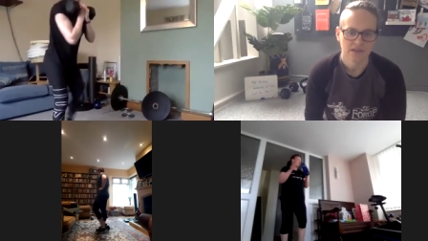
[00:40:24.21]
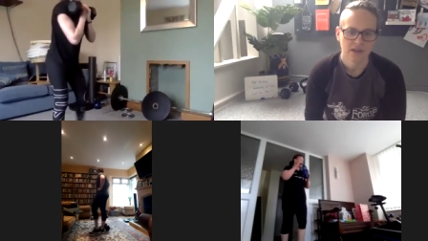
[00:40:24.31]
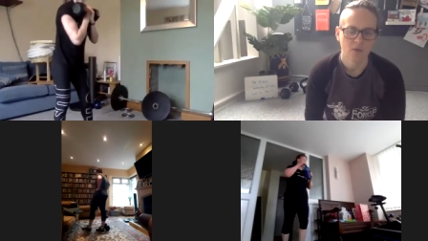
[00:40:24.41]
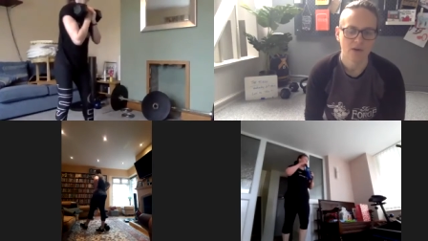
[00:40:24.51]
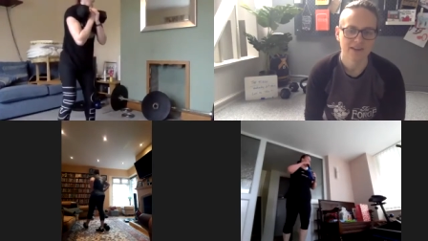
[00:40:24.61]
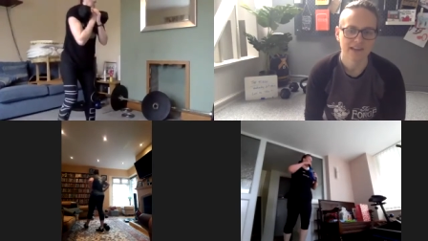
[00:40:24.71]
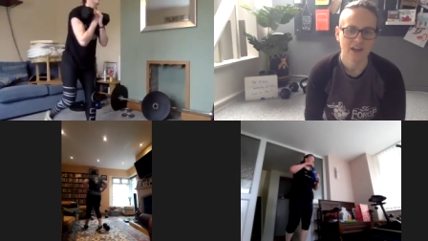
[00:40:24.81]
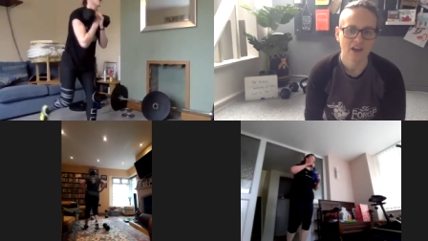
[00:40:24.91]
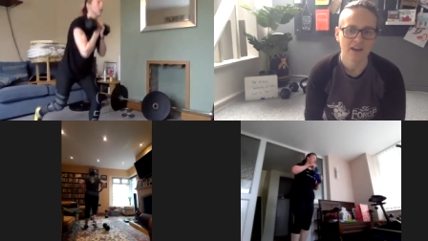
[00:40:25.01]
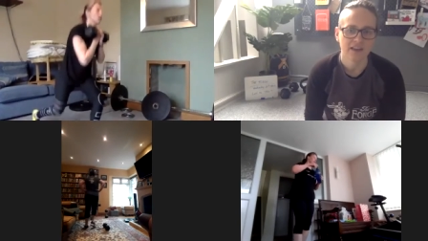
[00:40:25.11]
And I want you to
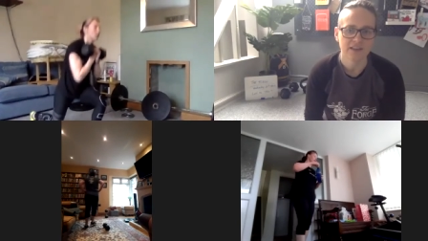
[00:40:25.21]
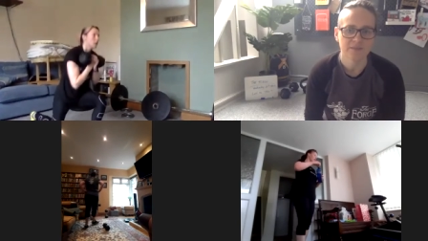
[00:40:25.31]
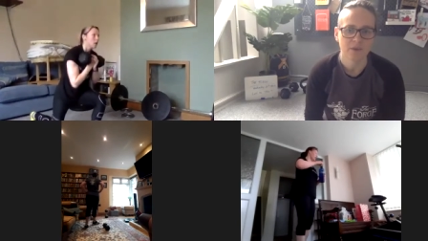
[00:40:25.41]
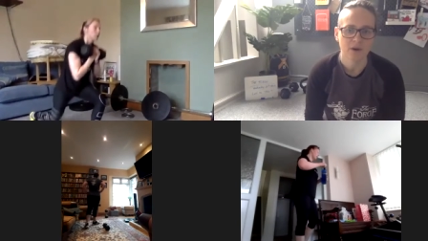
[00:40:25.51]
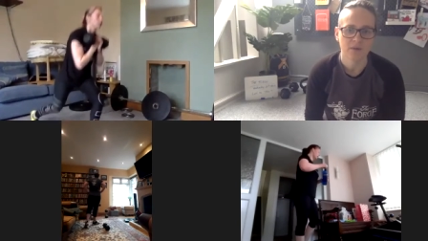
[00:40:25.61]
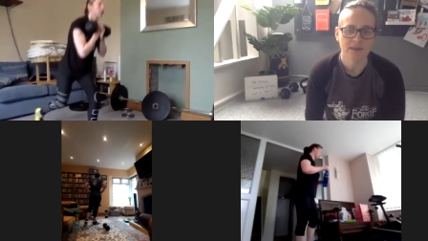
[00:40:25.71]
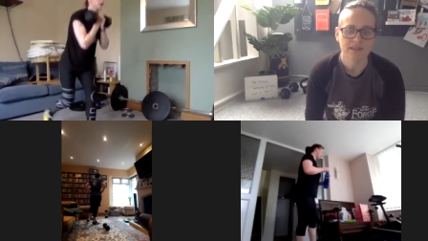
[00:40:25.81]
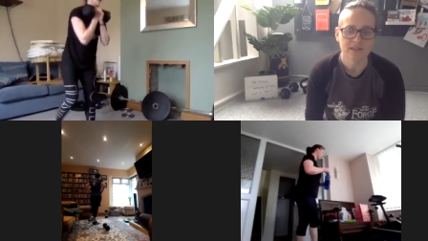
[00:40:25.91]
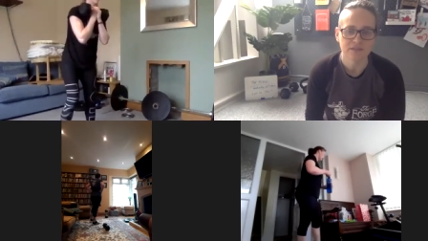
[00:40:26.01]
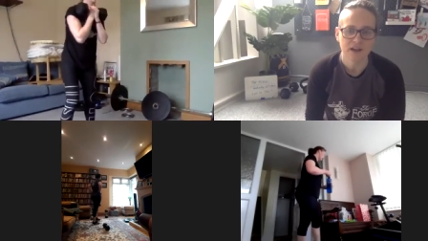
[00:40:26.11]
get out of these burpees
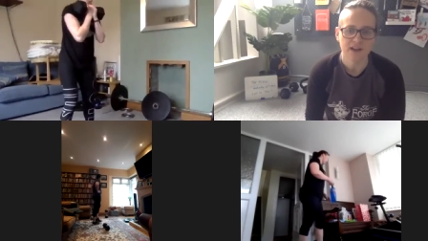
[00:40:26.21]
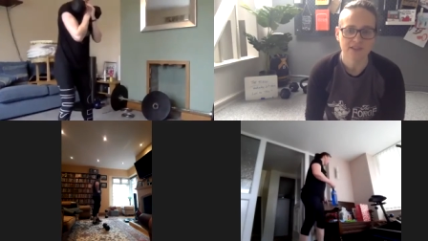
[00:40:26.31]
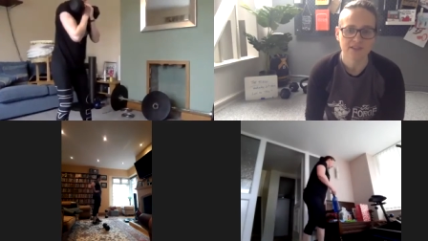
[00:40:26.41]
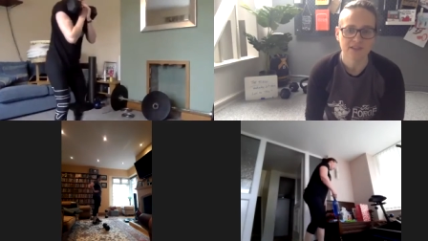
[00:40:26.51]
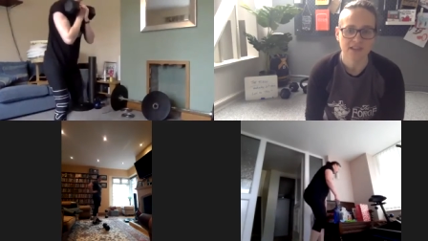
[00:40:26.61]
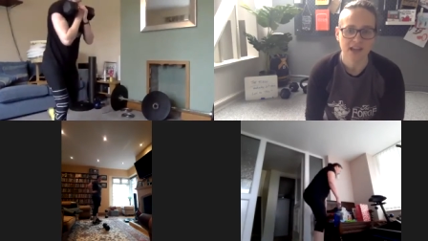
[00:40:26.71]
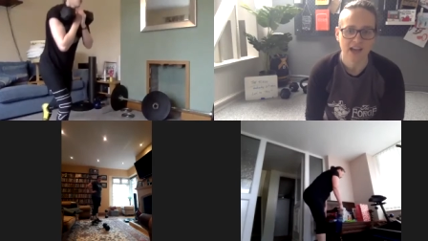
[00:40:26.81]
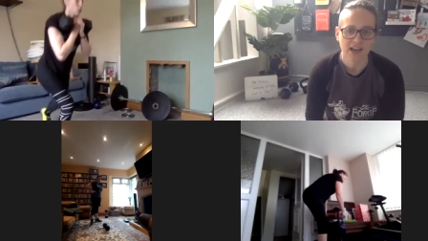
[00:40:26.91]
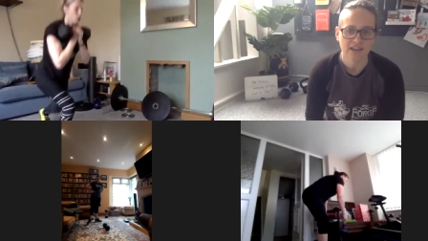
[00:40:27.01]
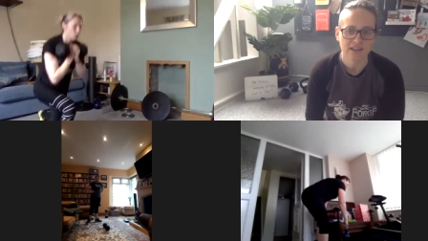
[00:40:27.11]
as fast as you
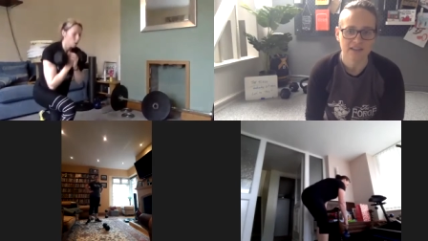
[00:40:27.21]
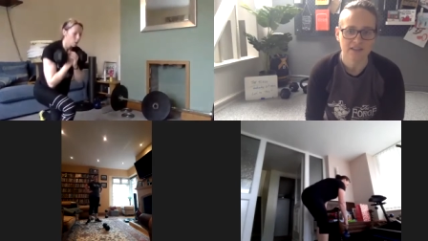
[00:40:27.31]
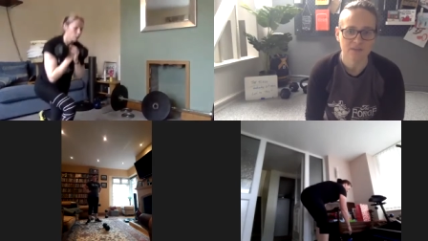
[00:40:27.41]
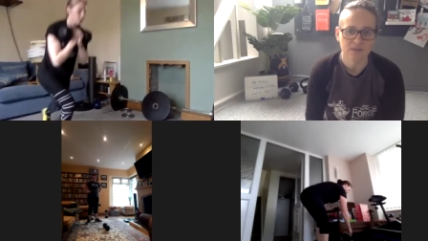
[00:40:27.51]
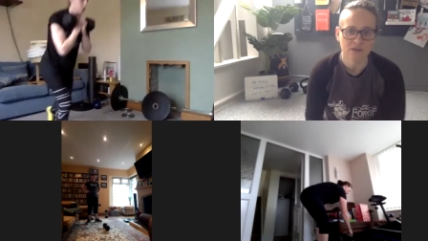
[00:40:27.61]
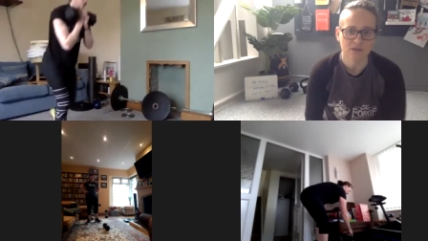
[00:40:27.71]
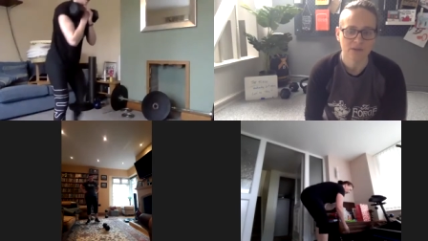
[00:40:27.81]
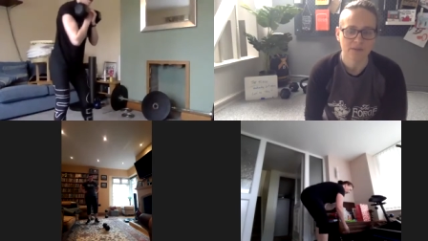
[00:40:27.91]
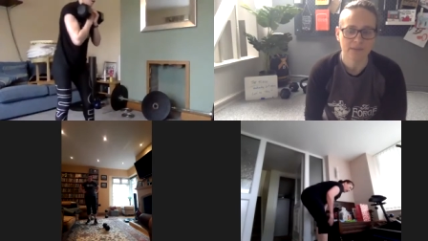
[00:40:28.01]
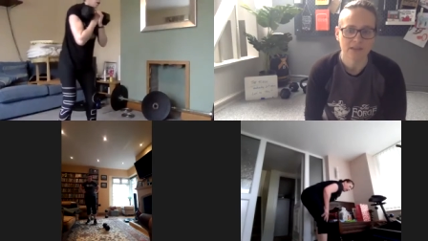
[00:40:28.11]
can. These are what
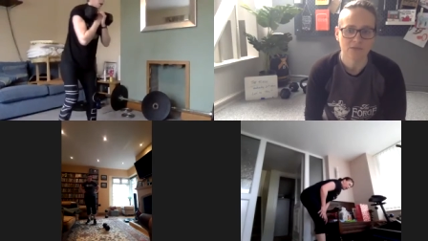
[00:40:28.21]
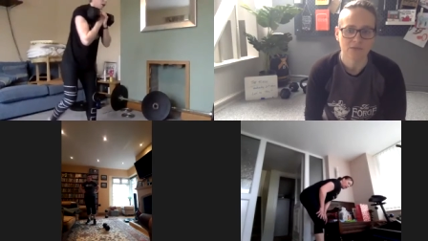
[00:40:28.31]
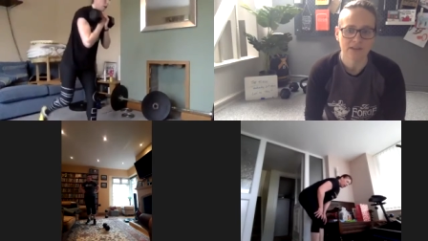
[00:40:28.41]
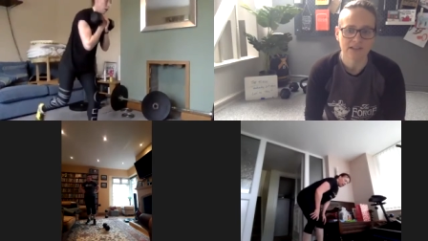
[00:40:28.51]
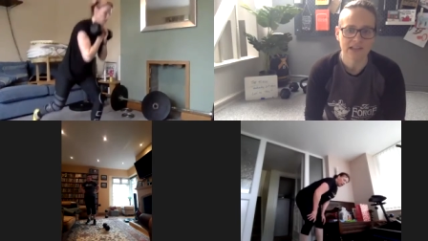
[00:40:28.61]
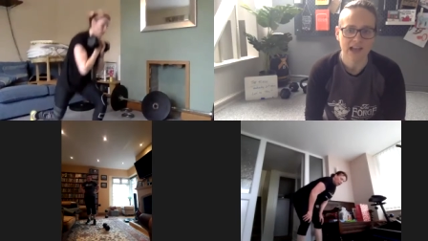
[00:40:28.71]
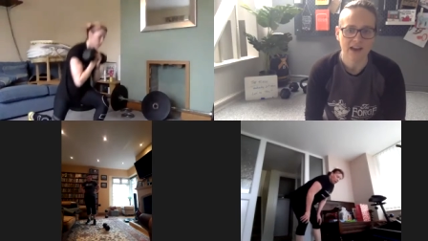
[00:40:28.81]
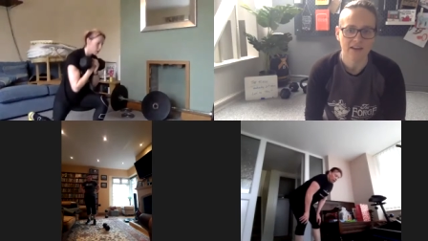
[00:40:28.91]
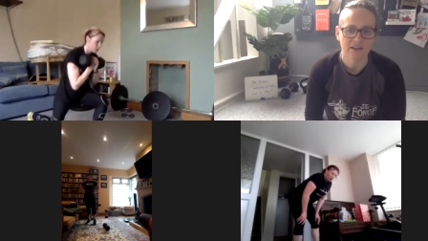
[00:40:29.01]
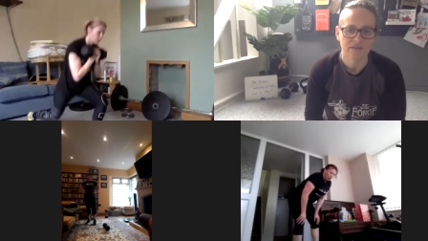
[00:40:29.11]
will make you really
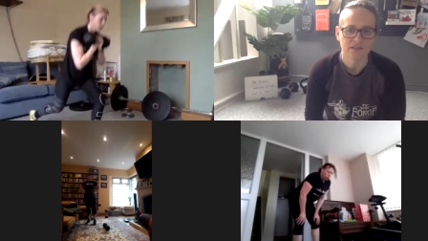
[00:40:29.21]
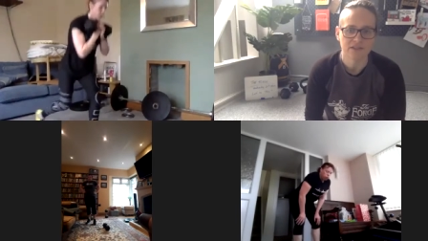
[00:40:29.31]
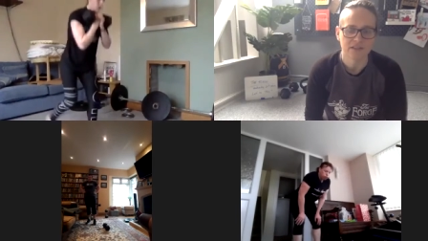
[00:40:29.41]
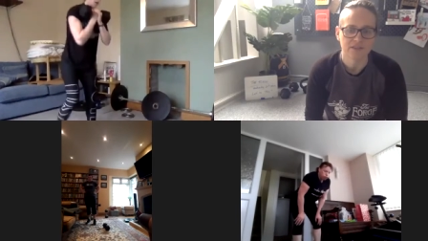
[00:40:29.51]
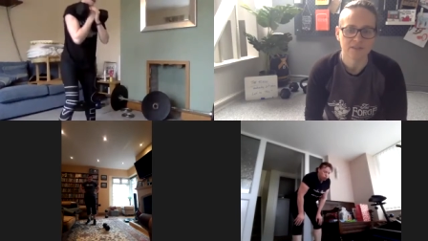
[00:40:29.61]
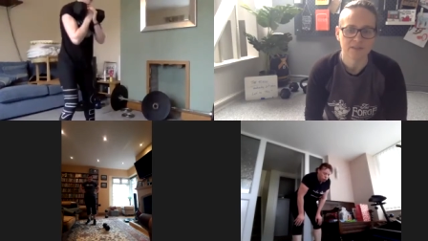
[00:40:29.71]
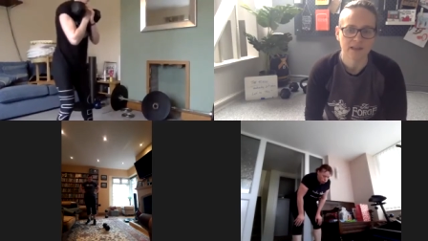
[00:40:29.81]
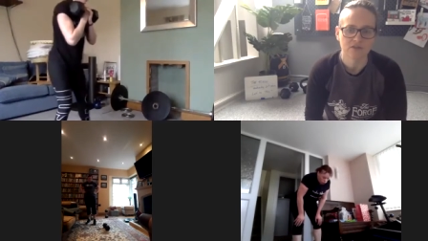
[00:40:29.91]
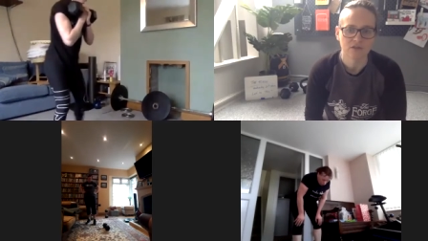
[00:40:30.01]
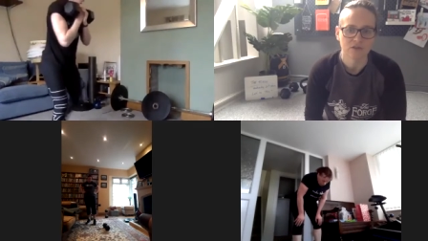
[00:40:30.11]
tired if you
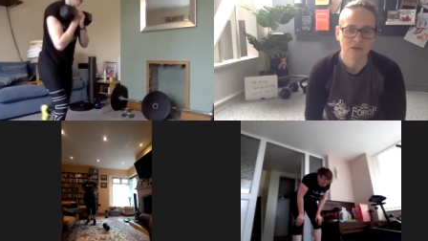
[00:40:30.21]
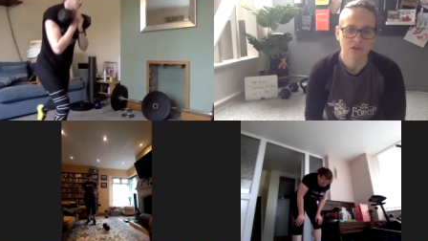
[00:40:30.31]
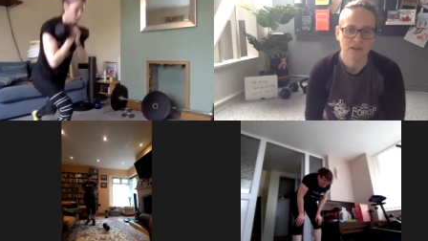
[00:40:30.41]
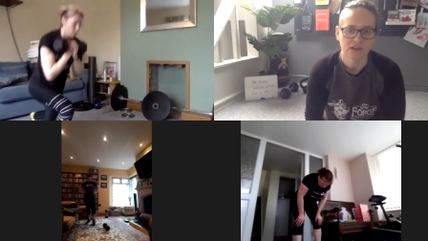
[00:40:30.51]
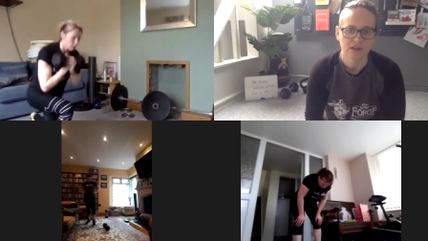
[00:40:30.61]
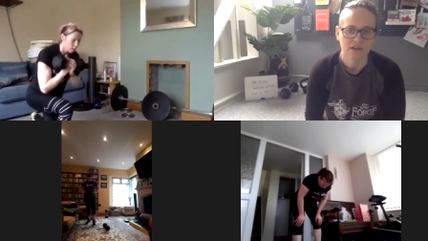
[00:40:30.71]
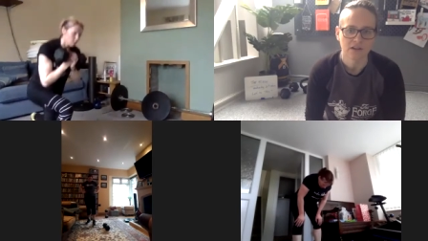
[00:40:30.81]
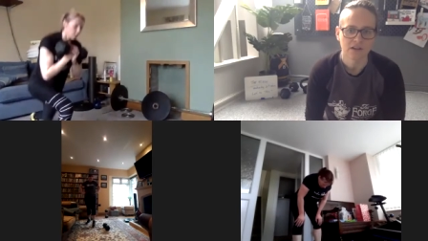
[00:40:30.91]
spend too long here.